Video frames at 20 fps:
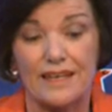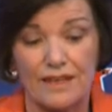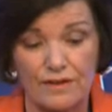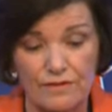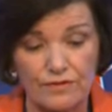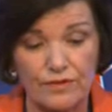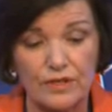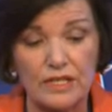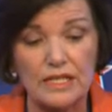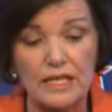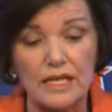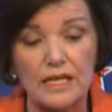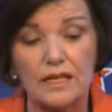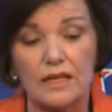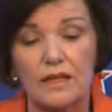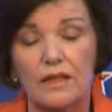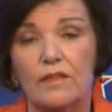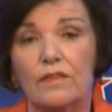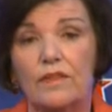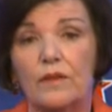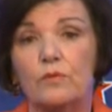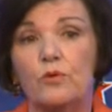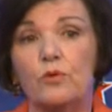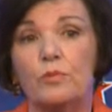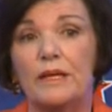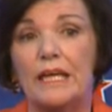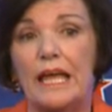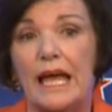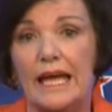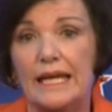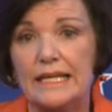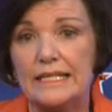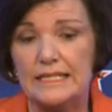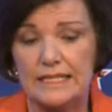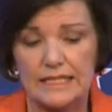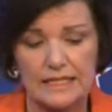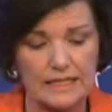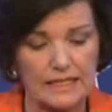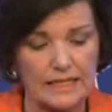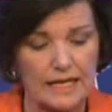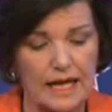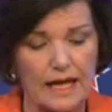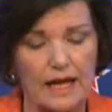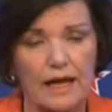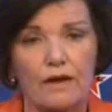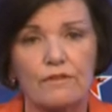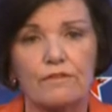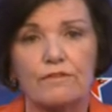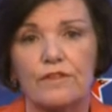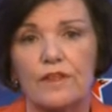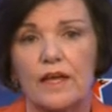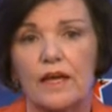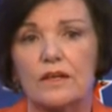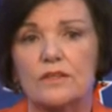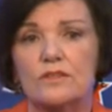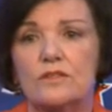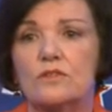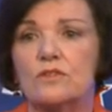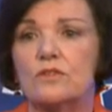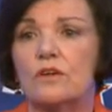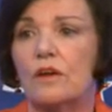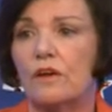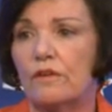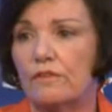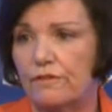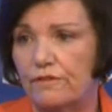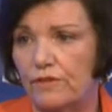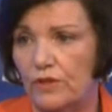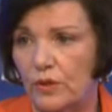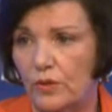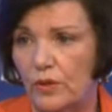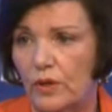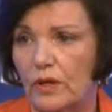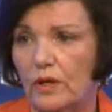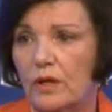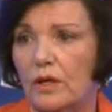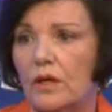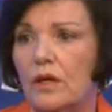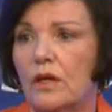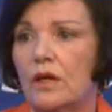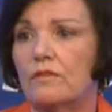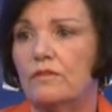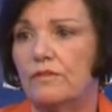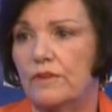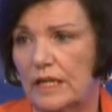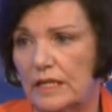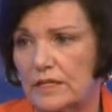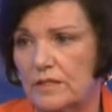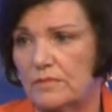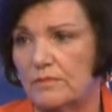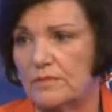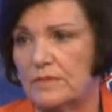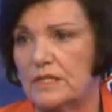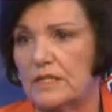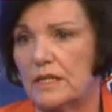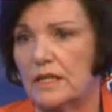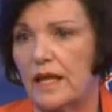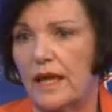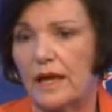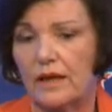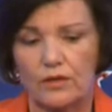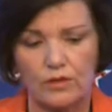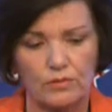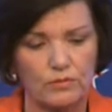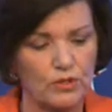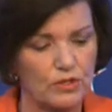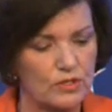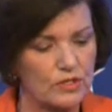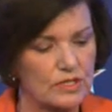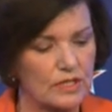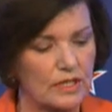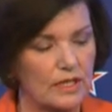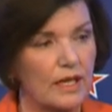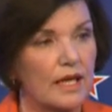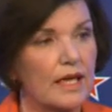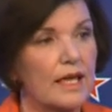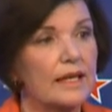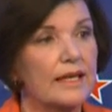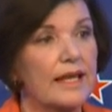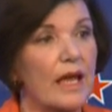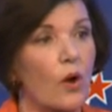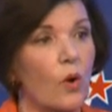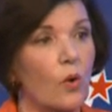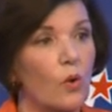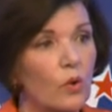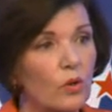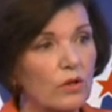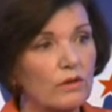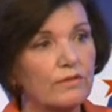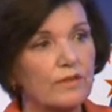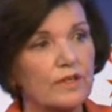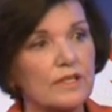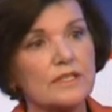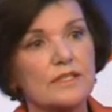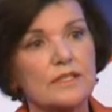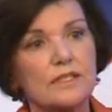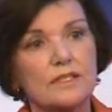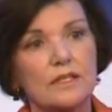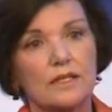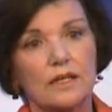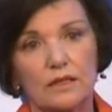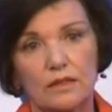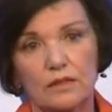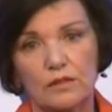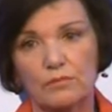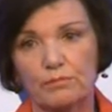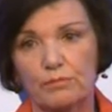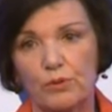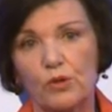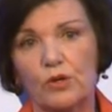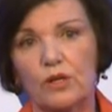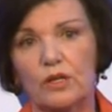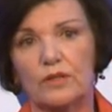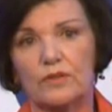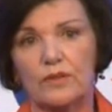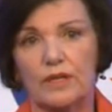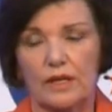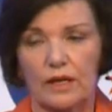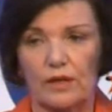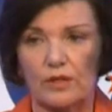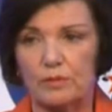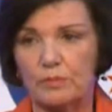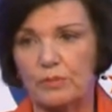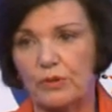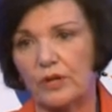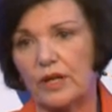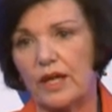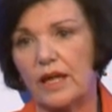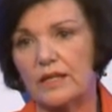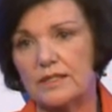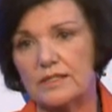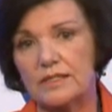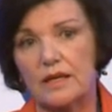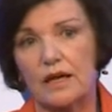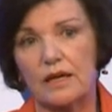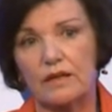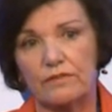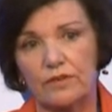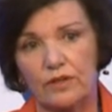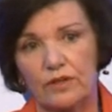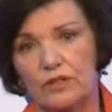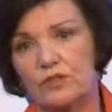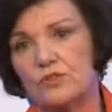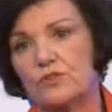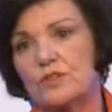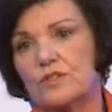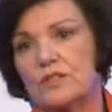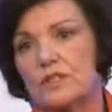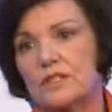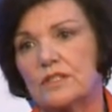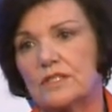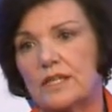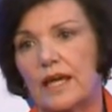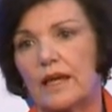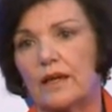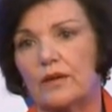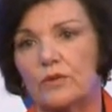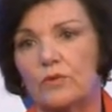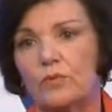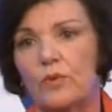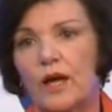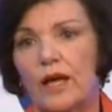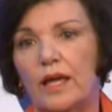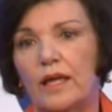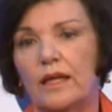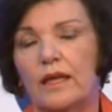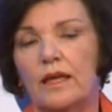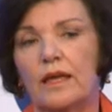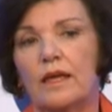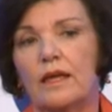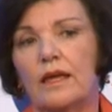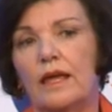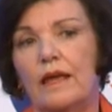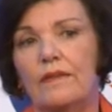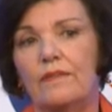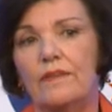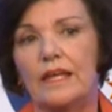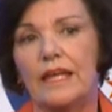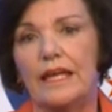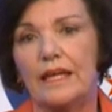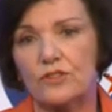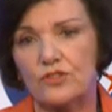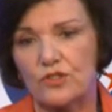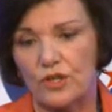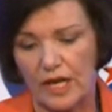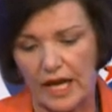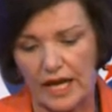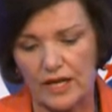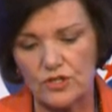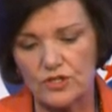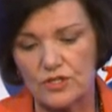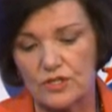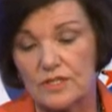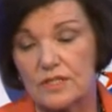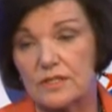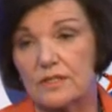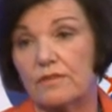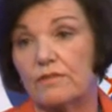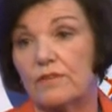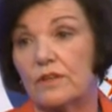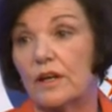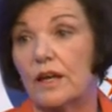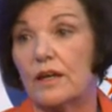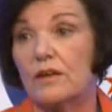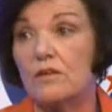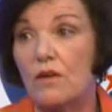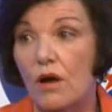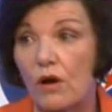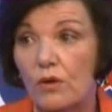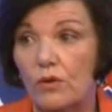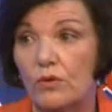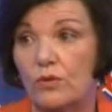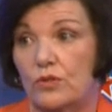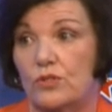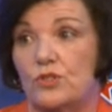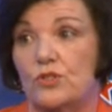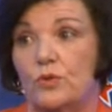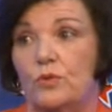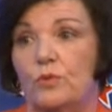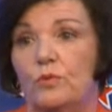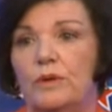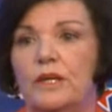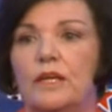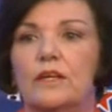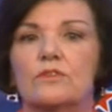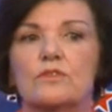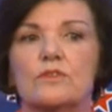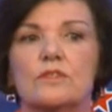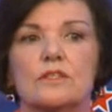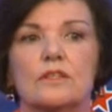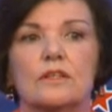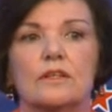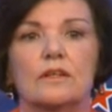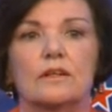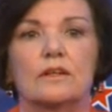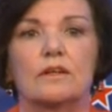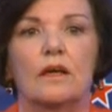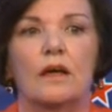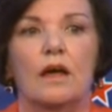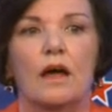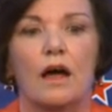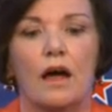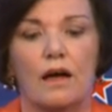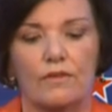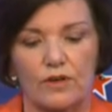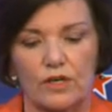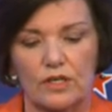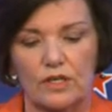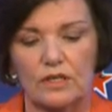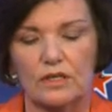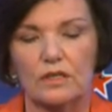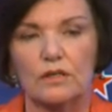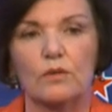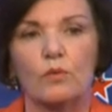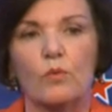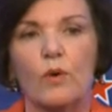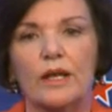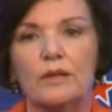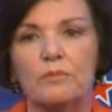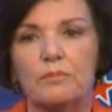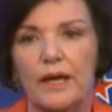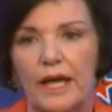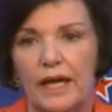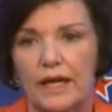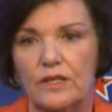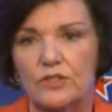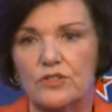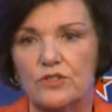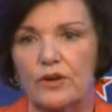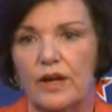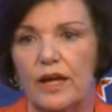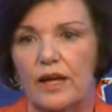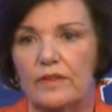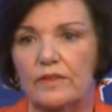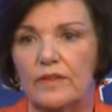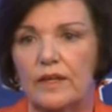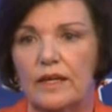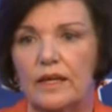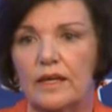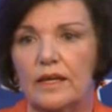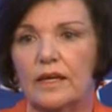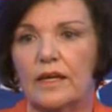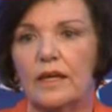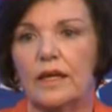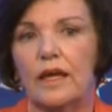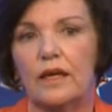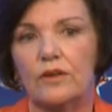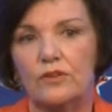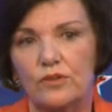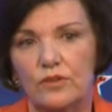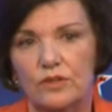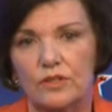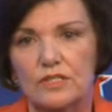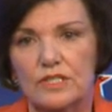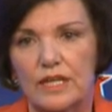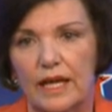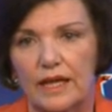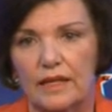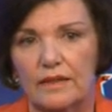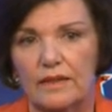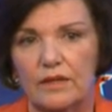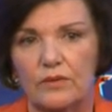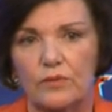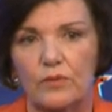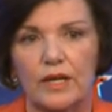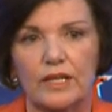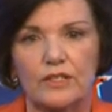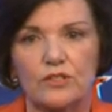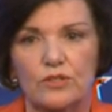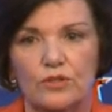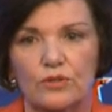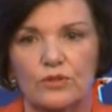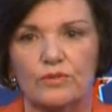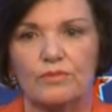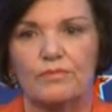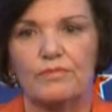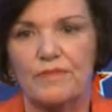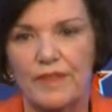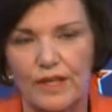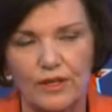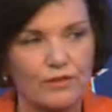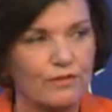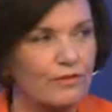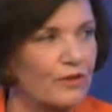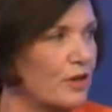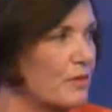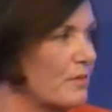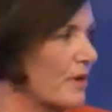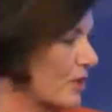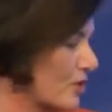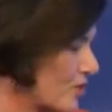every year there will be 18,500 fewer victims in our community. Now, all of this is in a little booklet that I'm going to put outside. If you're interested, take it away. And the education stuff that I know that you will be interested in, I've got a little one pager out there, and you can take that away too. Thank you very much.